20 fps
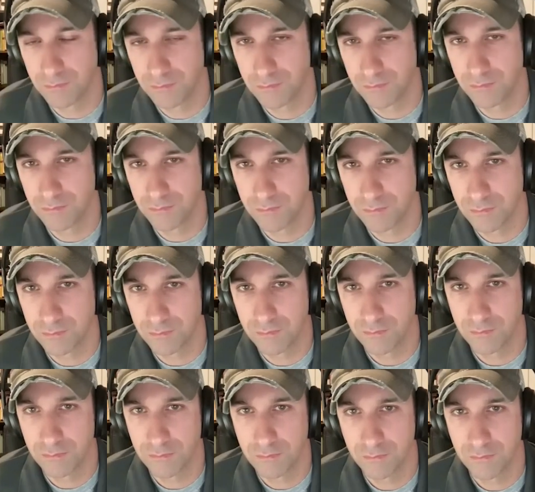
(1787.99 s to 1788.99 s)

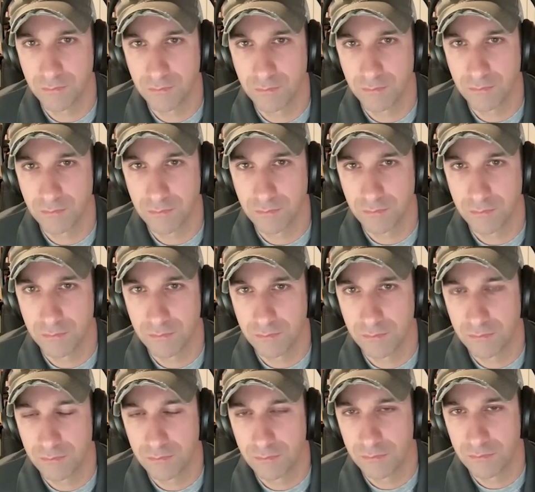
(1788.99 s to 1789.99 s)

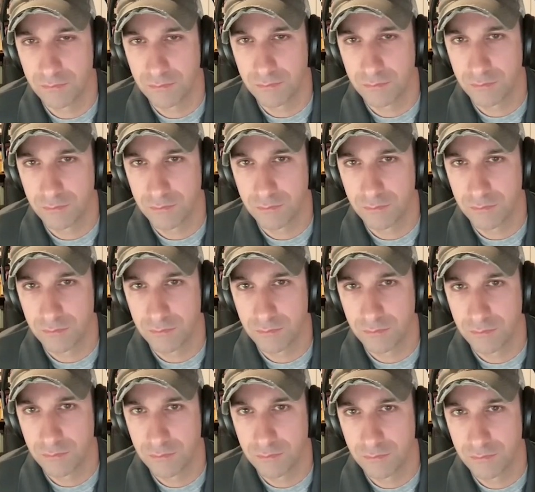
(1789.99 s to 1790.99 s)

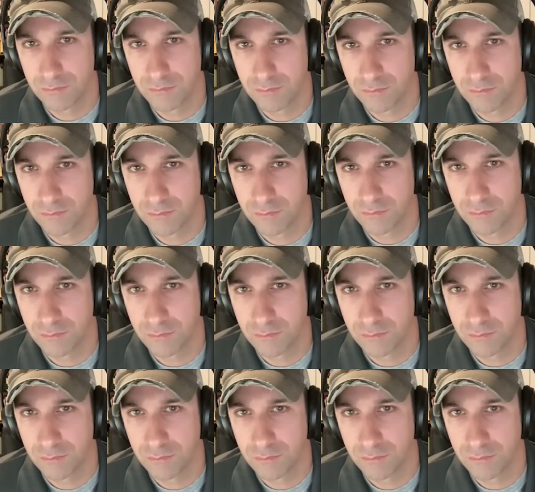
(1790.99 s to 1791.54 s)
(not speaking)